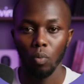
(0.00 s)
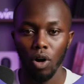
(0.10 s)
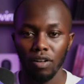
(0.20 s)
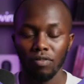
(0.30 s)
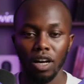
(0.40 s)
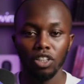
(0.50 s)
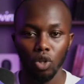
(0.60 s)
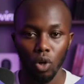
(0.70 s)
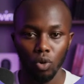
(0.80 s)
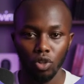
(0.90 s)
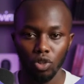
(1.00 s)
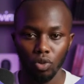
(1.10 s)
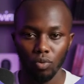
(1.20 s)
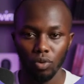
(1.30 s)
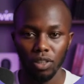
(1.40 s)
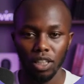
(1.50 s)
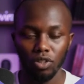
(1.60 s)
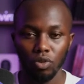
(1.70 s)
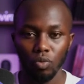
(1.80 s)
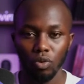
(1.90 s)
What if I told you that
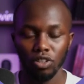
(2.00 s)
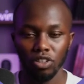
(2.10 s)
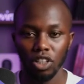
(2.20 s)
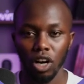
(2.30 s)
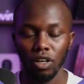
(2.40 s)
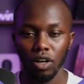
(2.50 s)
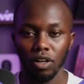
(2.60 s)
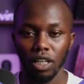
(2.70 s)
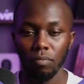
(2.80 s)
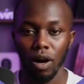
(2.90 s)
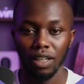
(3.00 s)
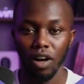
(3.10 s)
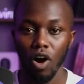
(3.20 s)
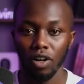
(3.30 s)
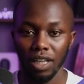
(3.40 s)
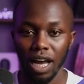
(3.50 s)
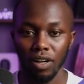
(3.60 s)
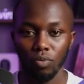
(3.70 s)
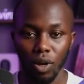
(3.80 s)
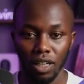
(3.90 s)
you could start earning money
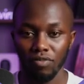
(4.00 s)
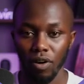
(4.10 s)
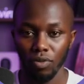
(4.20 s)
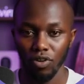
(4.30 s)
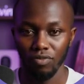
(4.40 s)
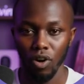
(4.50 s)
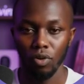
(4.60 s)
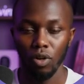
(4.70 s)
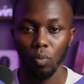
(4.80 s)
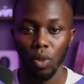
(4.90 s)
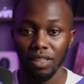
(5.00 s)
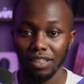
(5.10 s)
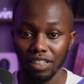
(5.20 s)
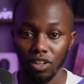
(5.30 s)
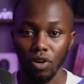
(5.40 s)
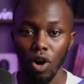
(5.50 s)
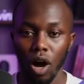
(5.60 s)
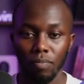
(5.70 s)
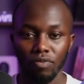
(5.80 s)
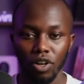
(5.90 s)
online right from your phone with zero
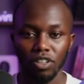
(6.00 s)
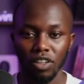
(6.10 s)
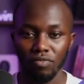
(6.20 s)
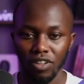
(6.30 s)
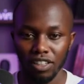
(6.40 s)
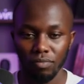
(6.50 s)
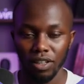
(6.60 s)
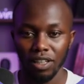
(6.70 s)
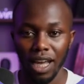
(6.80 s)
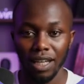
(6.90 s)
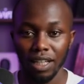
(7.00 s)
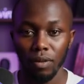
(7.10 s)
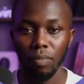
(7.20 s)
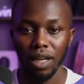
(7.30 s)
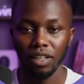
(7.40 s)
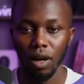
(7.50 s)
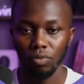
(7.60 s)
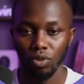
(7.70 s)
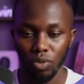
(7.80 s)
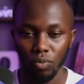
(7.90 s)
upfront investment and get paid up
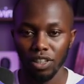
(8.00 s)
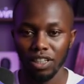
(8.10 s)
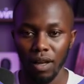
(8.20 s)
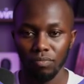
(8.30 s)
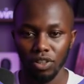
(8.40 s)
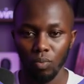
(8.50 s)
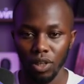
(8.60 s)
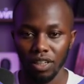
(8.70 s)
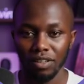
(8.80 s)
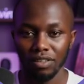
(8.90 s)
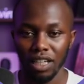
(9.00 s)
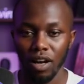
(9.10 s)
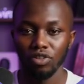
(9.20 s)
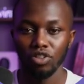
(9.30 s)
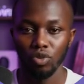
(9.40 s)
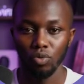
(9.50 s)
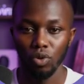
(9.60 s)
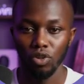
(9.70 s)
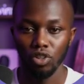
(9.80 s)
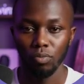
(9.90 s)
to 3 times a week? Sounds too
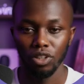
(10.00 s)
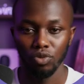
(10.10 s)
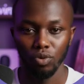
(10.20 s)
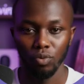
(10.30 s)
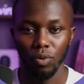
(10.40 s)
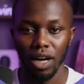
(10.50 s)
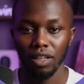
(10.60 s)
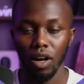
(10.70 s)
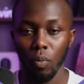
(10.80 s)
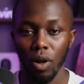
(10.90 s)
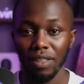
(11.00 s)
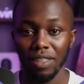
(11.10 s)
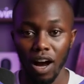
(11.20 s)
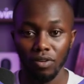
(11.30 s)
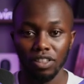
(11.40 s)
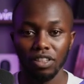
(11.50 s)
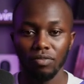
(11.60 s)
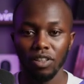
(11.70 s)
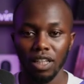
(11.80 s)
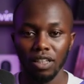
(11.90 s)
good to be true, right? Well, thousands
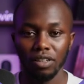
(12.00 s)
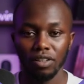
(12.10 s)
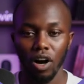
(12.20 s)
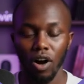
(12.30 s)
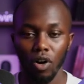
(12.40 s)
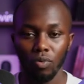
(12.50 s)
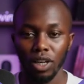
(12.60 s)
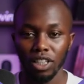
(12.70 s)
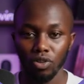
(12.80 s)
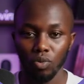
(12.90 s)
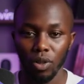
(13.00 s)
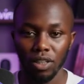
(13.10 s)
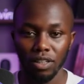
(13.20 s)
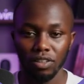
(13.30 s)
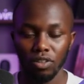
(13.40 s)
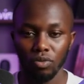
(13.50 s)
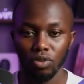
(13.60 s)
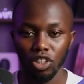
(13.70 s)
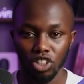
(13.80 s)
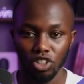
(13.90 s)
of Kenyans are already doing this through
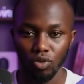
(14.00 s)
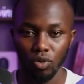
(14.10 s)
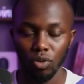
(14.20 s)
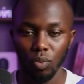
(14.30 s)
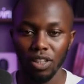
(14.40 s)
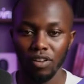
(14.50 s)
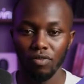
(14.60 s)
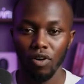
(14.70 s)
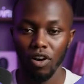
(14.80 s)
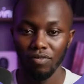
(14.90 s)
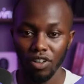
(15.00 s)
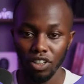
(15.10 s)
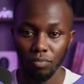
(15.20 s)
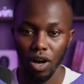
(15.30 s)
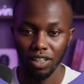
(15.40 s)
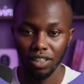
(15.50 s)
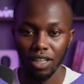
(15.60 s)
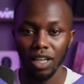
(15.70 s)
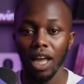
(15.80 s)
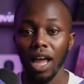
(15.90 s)
Digistore24 affiliate
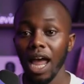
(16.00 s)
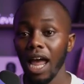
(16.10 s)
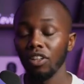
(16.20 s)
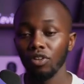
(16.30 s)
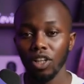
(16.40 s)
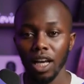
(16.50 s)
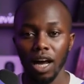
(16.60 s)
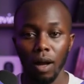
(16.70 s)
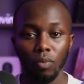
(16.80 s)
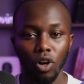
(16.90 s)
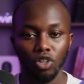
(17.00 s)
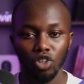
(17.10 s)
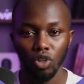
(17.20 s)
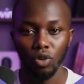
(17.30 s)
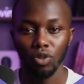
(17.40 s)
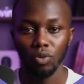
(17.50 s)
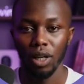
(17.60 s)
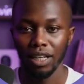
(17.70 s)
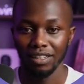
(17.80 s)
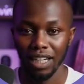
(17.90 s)
marketing, and today I'm going to show you
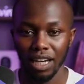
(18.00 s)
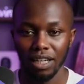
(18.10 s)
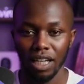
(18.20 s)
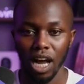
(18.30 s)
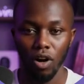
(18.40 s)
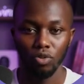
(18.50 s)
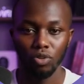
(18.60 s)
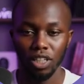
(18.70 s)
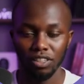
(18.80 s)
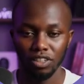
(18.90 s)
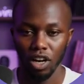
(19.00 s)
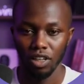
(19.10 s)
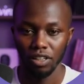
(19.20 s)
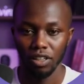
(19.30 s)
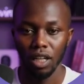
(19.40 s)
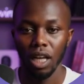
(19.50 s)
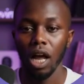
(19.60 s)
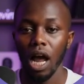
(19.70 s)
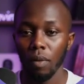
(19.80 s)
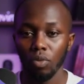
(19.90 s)
exactly how to get started.
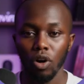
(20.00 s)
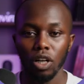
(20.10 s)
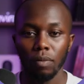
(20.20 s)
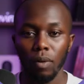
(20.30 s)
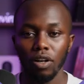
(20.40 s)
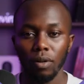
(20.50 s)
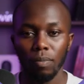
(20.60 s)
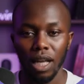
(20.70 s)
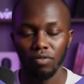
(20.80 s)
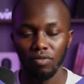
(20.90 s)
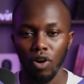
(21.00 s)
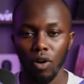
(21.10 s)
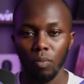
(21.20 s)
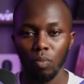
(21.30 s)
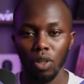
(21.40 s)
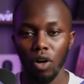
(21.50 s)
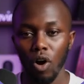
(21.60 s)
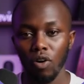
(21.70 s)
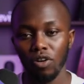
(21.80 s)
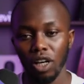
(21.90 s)
I'm talking about a platform with
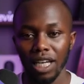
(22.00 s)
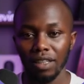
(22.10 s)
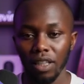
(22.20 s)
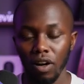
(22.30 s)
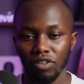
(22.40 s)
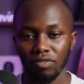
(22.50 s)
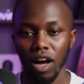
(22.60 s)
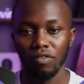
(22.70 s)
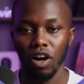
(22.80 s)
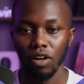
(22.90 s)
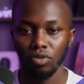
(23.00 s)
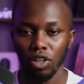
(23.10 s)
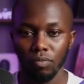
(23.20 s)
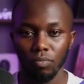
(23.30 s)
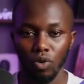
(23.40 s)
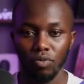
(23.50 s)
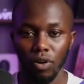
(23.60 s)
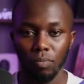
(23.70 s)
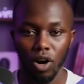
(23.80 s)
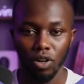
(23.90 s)
over 8,500
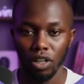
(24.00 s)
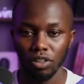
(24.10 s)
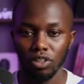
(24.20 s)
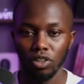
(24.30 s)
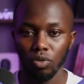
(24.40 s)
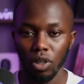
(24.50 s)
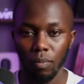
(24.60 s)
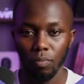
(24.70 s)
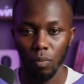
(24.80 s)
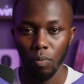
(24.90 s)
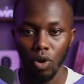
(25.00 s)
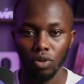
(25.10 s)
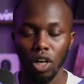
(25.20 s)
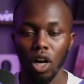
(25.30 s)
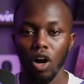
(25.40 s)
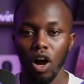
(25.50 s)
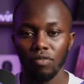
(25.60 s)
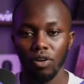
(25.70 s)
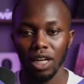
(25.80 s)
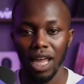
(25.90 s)
proven products you can promote,
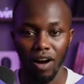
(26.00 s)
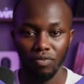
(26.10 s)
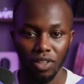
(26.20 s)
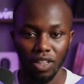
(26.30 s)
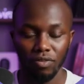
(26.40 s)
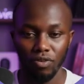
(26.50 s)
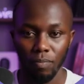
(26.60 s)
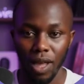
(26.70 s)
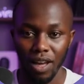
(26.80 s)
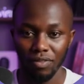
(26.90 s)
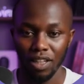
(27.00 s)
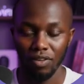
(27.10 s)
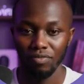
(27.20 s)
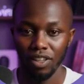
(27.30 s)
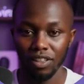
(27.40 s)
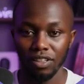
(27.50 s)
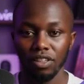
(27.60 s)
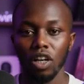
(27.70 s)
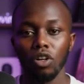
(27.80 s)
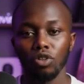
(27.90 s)
covering everything from health and fitness
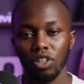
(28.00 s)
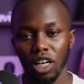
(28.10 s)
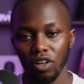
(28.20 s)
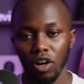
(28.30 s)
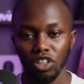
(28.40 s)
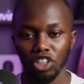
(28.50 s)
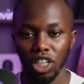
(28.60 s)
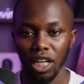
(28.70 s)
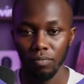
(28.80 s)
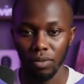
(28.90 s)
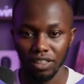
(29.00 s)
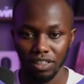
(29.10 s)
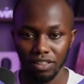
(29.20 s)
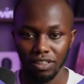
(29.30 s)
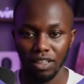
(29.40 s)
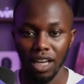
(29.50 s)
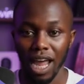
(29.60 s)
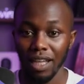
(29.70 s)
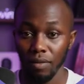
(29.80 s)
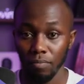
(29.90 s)
to technology and business.
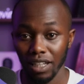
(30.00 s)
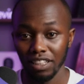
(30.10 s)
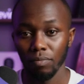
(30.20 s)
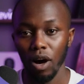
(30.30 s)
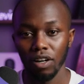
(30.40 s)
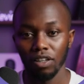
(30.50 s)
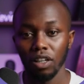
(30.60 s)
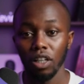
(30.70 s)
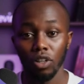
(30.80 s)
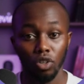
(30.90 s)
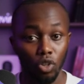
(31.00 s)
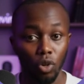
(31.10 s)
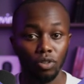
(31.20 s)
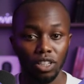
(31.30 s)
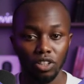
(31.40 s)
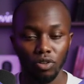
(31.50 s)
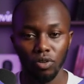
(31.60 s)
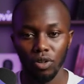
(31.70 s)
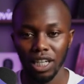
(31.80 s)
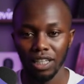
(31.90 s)
And the best part, you don't need to
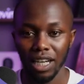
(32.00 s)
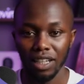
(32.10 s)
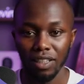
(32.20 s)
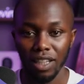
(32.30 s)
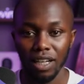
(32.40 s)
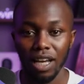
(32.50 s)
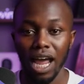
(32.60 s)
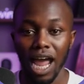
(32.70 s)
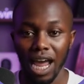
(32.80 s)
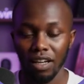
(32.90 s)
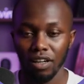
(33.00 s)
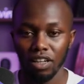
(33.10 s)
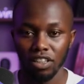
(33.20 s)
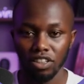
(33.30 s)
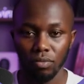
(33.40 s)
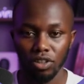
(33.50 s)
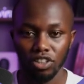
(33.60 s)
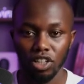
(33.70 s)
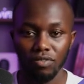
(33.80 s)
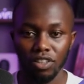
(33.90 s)
create anything, handle customer
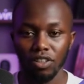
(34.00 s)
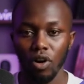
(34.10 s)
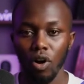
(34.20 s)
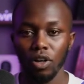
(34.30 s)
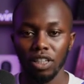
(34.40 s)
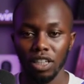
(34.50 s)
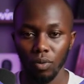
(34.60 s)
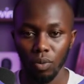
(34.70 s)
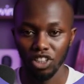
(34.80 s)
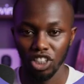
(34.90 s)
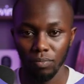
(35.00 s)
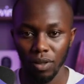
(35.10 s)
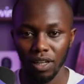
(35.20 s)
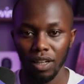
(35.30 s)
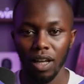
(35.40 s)
service, or deal with shipping.